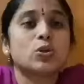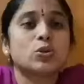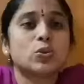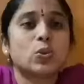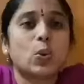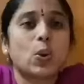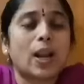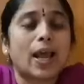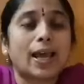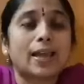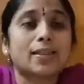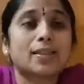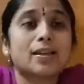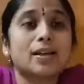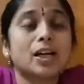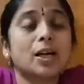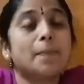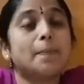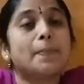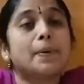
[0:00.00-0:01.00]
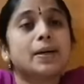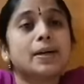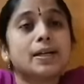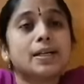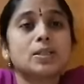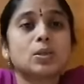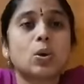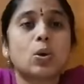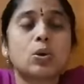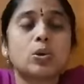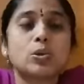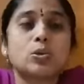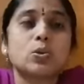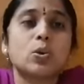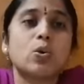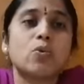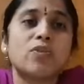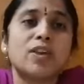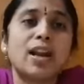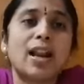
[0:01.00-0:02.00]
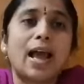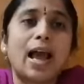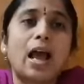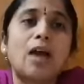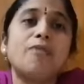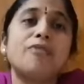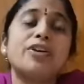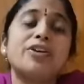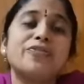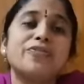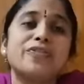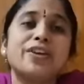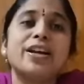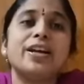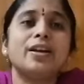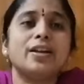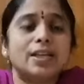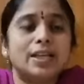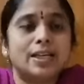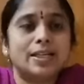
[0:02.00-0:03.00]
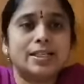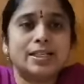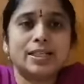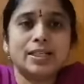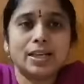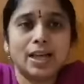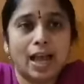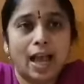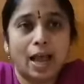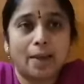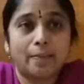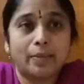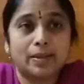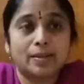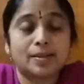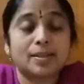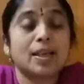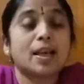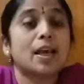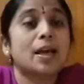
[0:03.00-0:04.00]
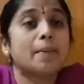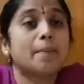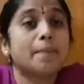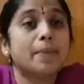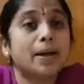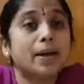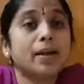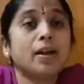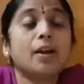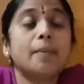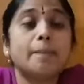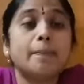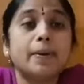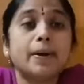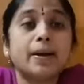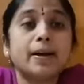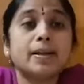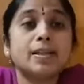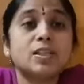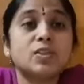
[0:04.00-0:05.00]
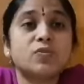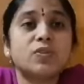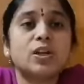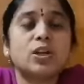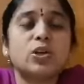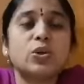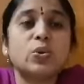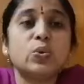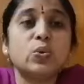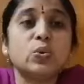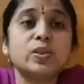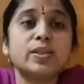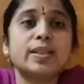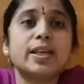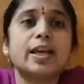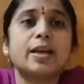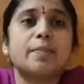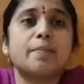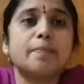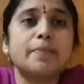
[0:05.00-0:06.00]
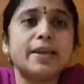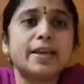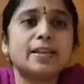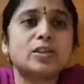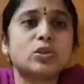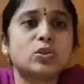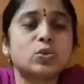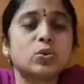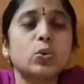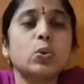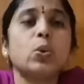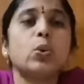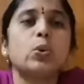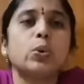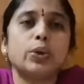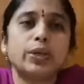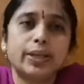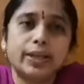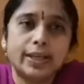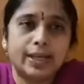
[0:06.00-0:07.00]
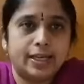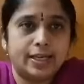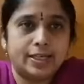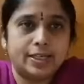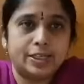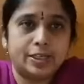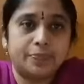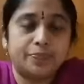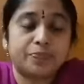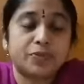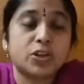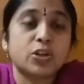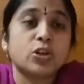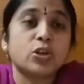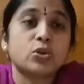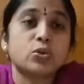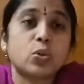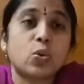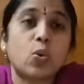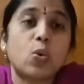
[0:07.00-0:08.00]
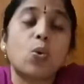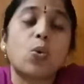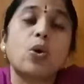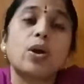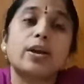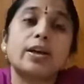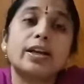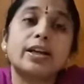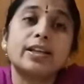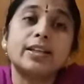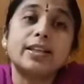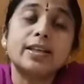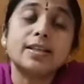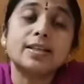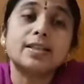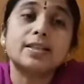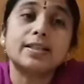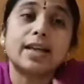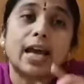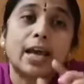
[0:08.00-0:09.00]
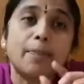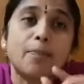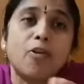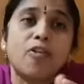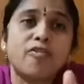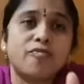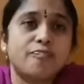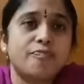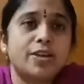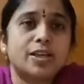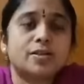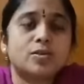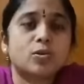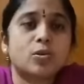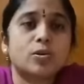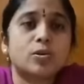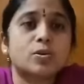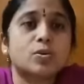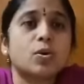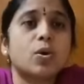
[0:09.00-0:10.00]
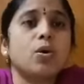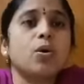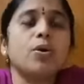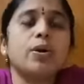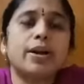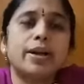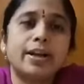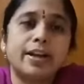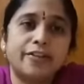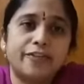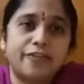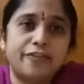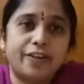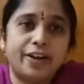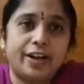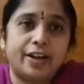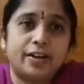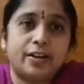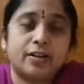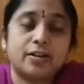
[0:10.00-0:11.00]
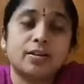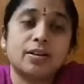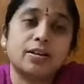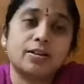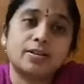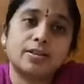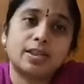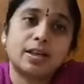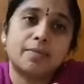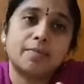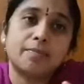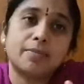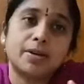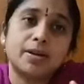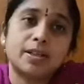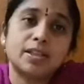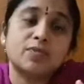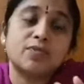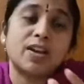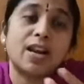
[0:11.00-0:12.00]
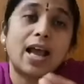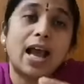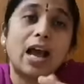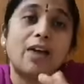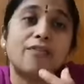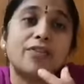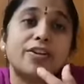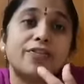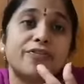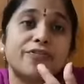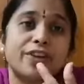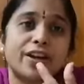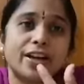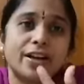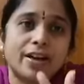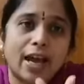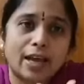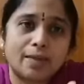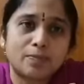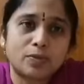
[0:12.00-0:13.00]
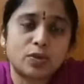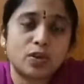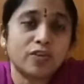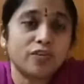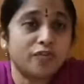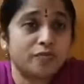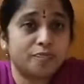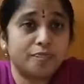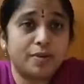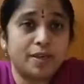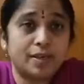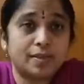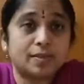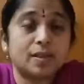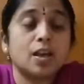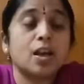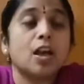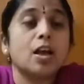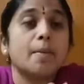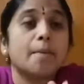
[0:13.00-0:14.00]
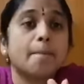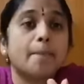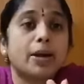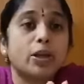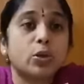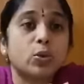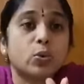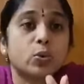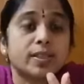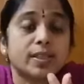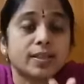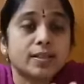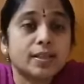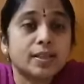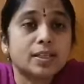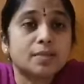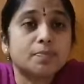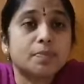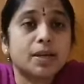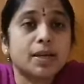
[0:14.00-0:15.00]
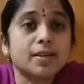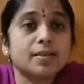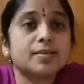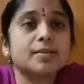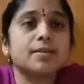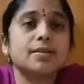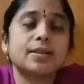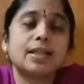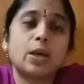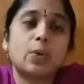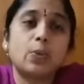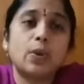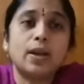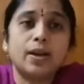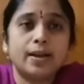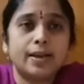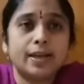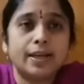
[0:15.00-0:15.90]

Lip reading: So like that, birds also will have different eating habits. But birds will use their beaks to eat. So this type of beaks also different. Some birds will have different types of beaks. By using these beaks, they will